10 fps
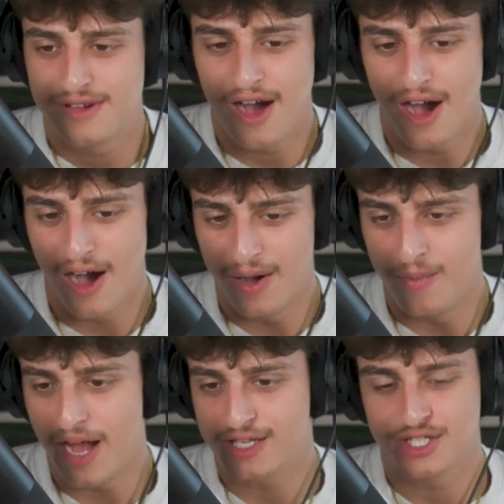
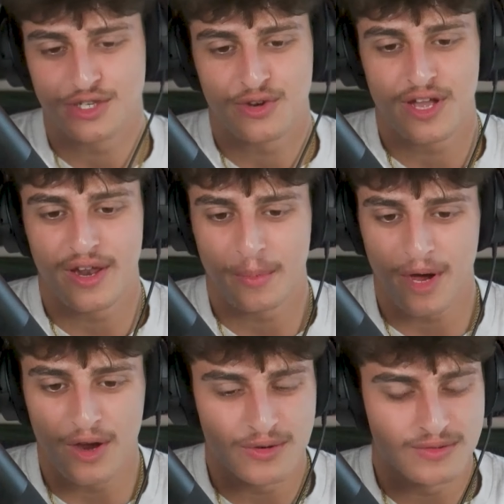actually creating my
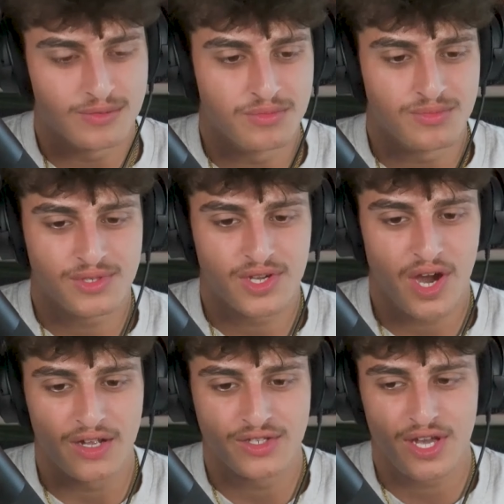own
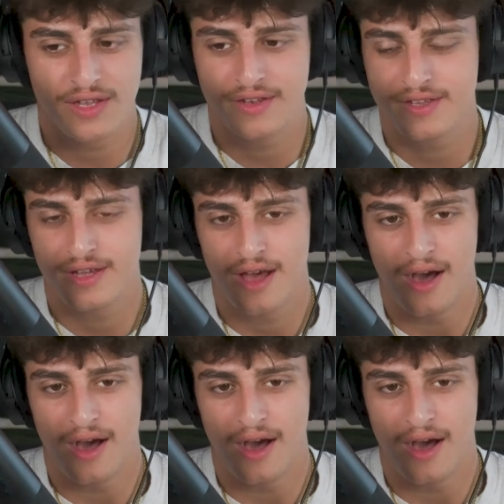content.